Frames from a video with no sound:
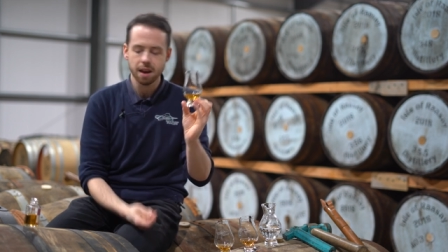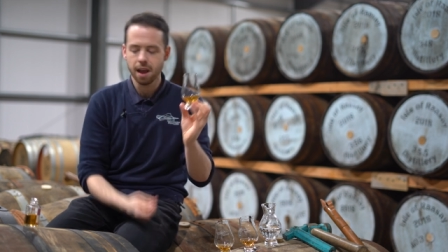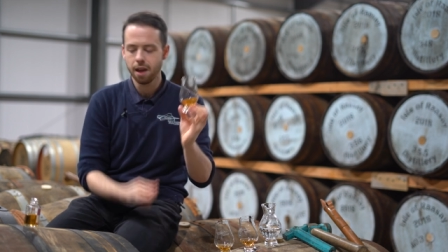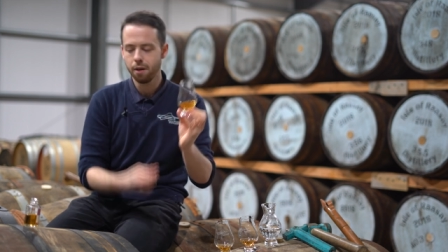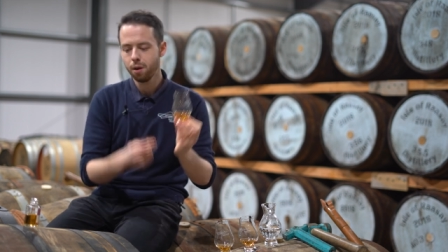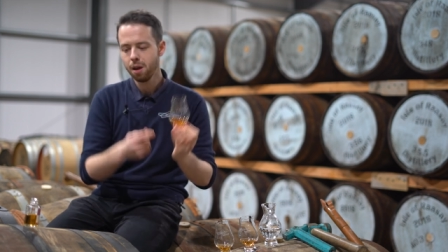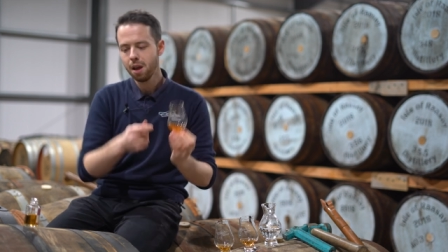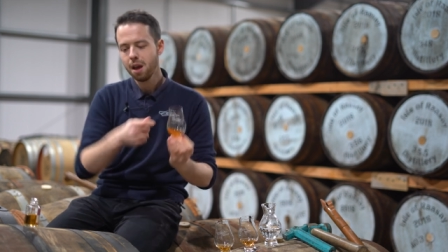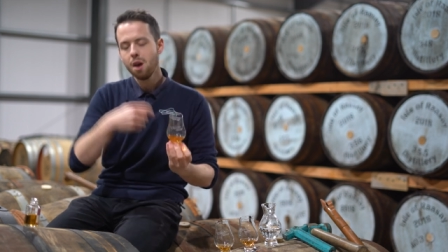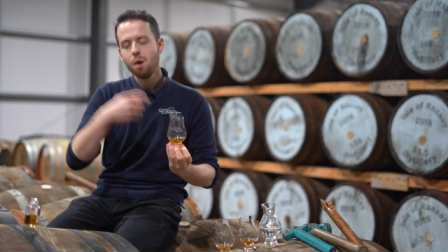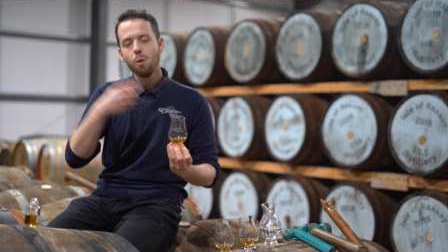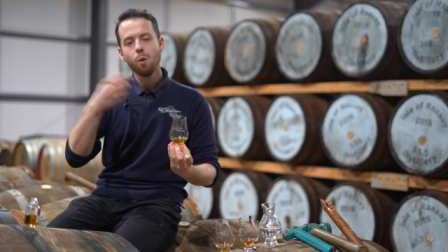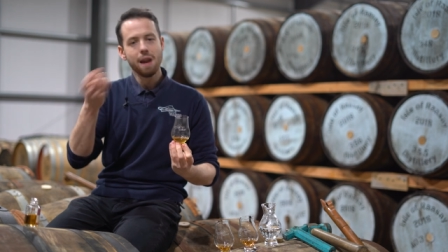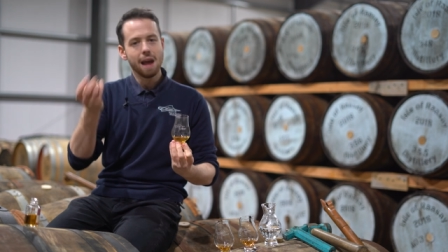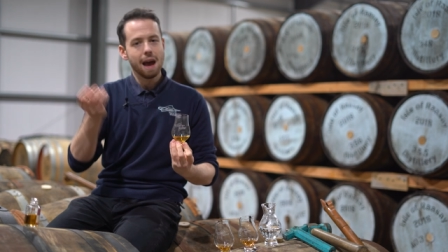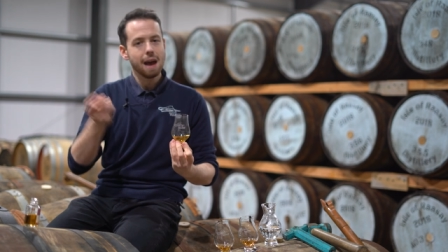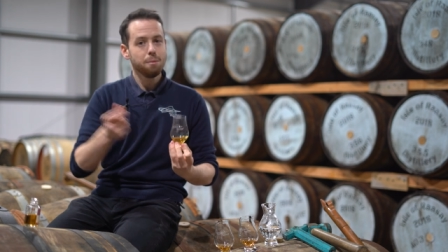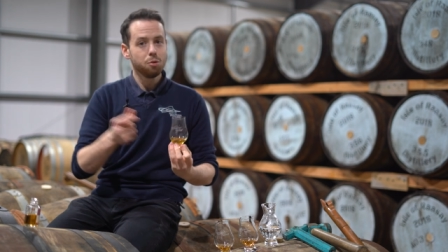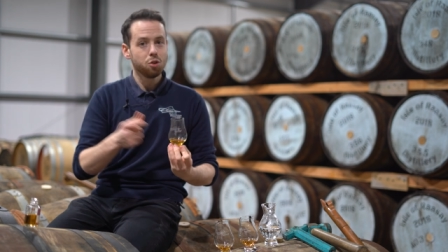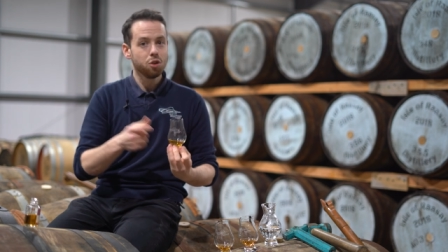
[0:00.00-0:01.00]
Now, when
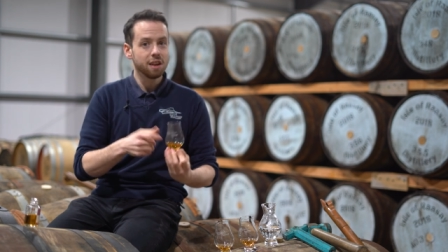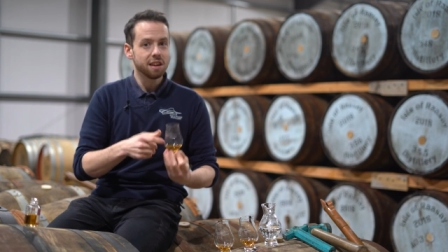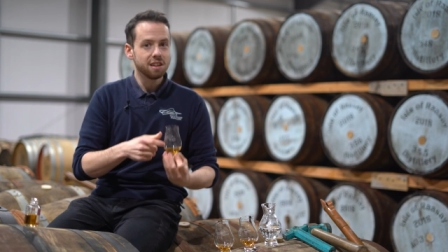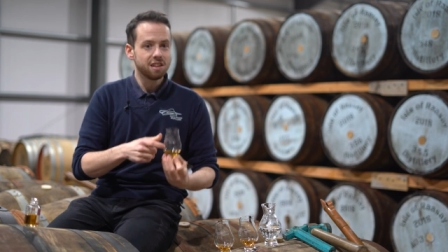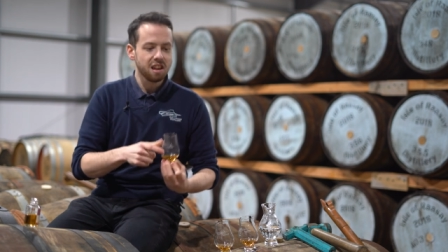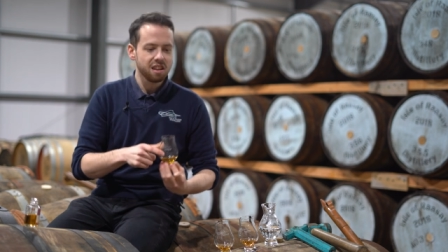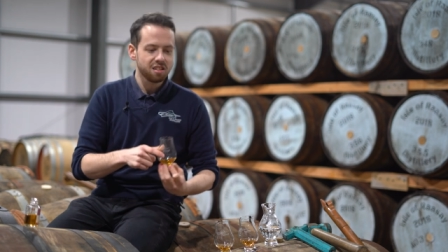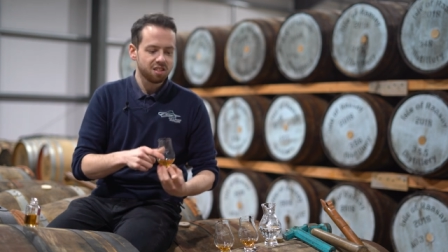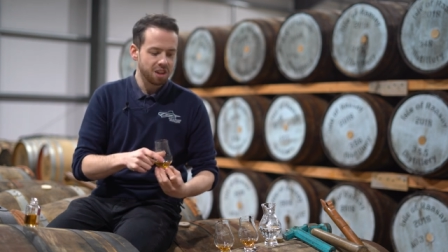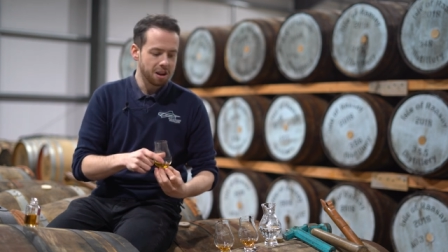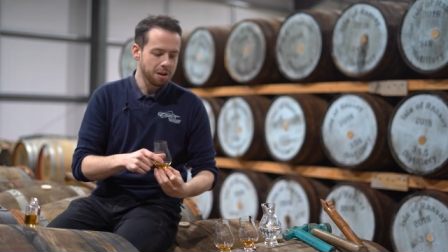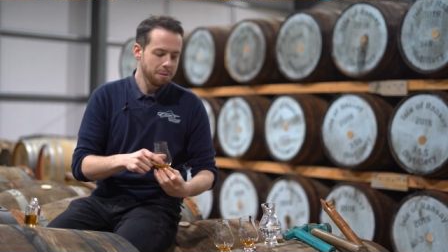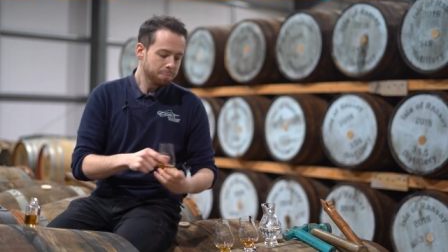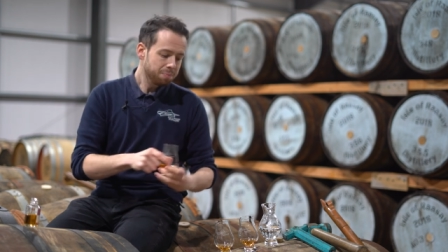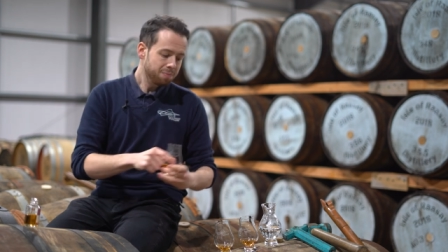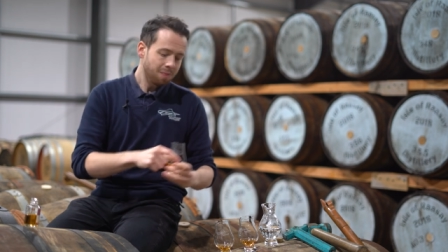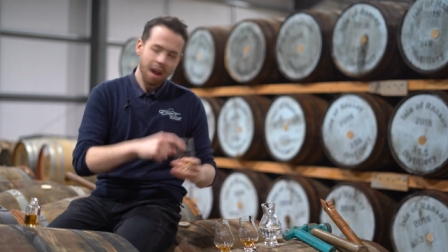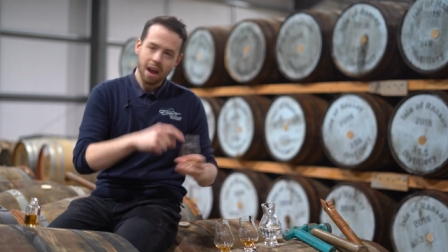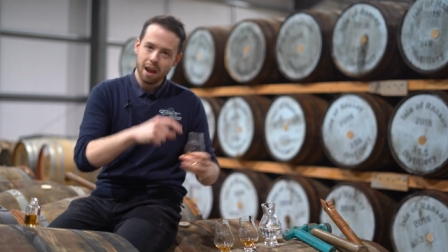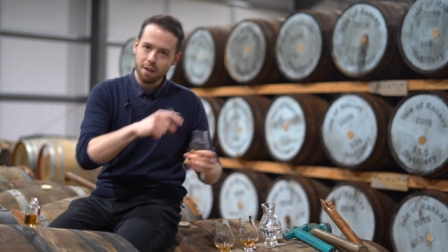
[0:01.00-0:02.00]
I'm doing a tasting,
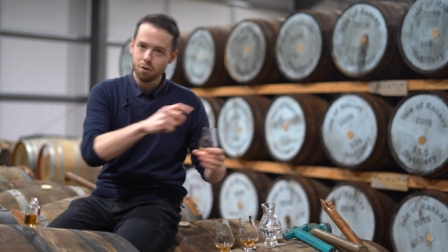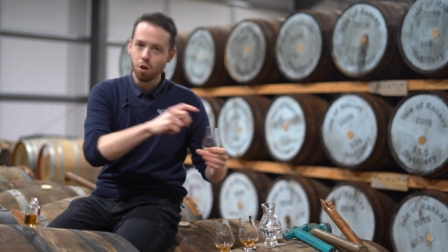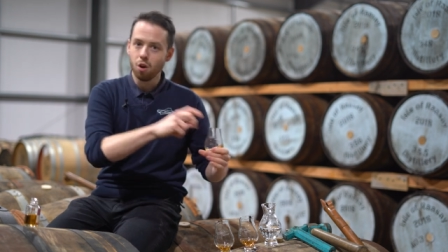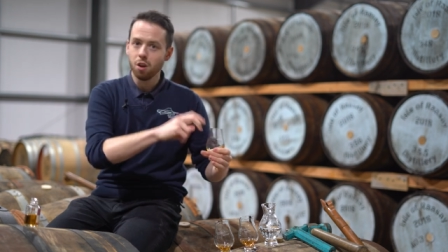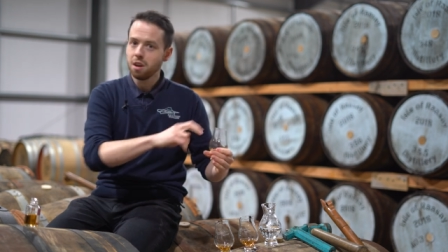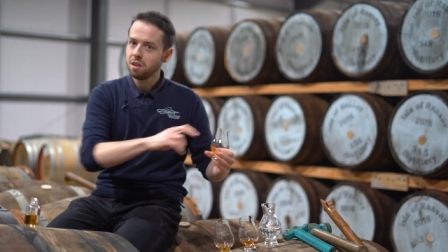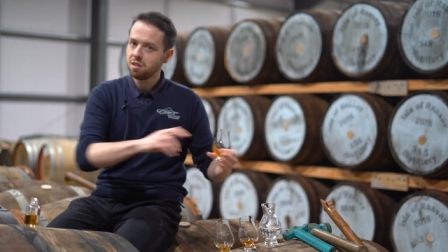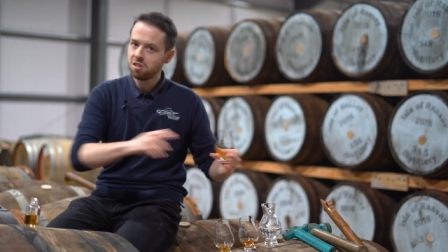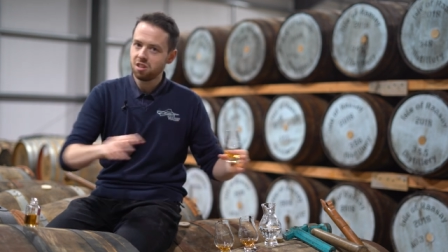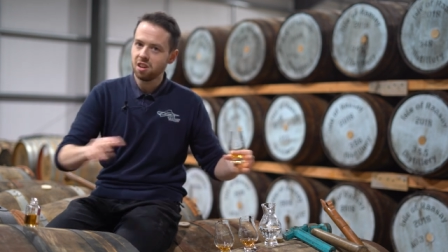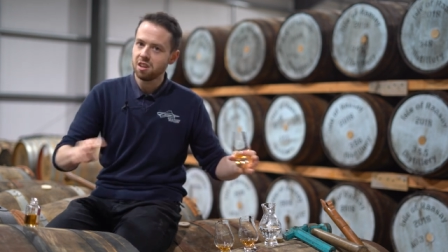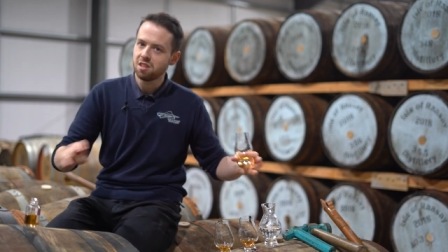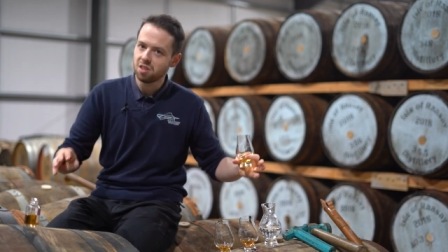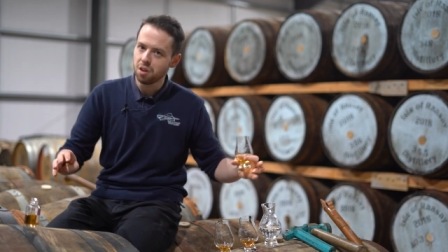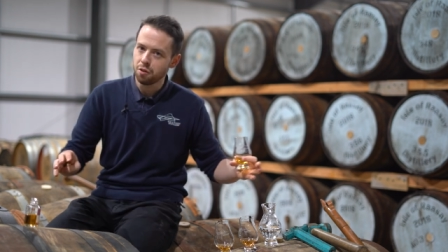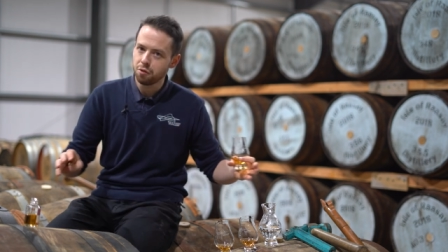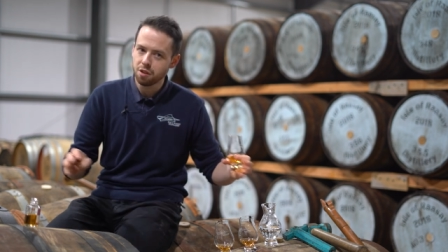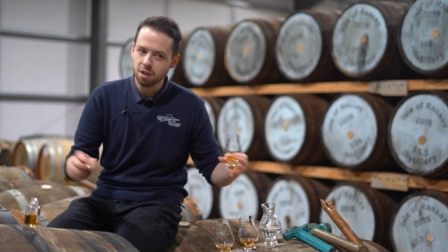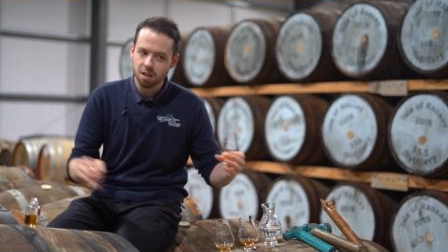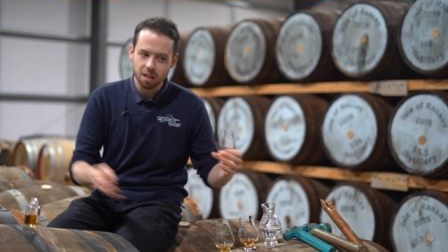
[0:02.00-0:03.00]
I've got six
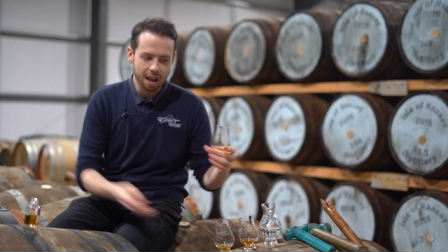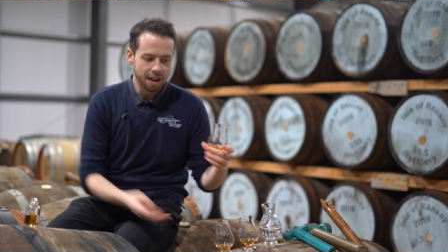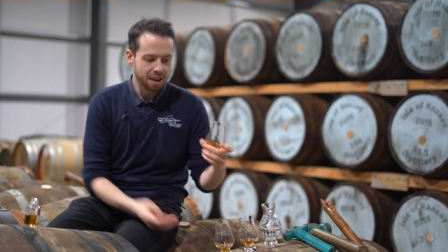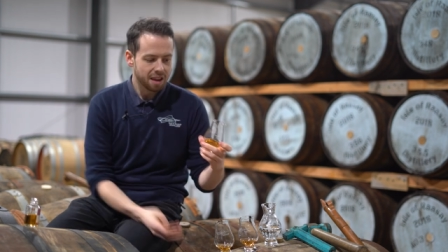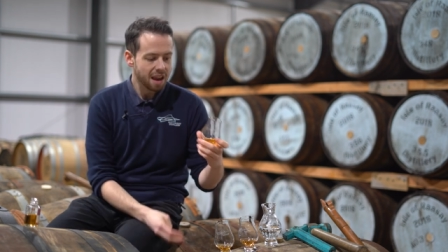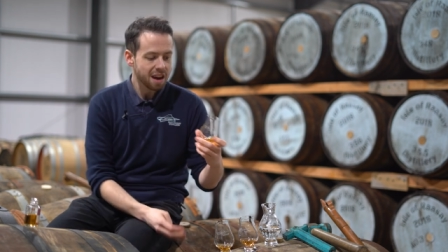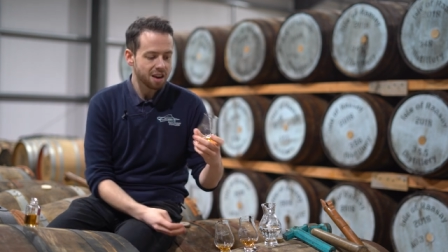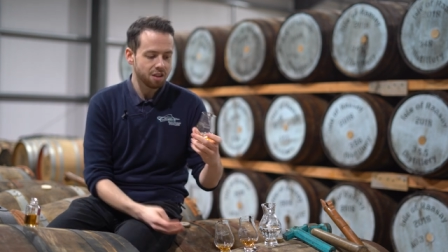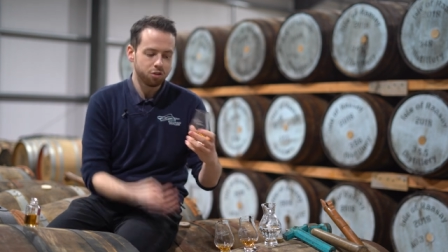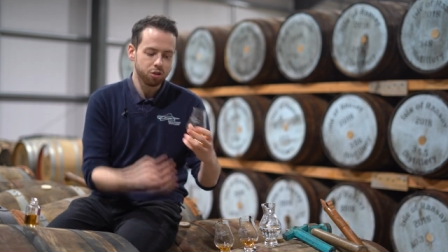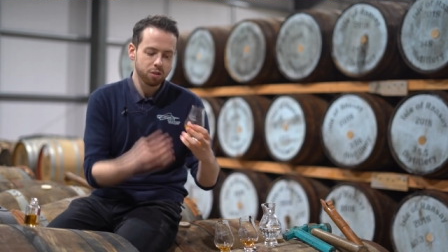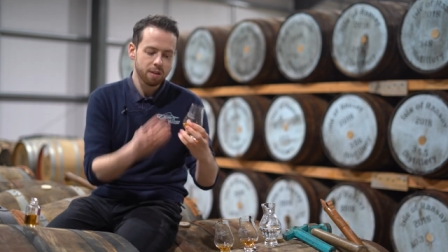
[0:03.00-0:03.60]
different Glencairns.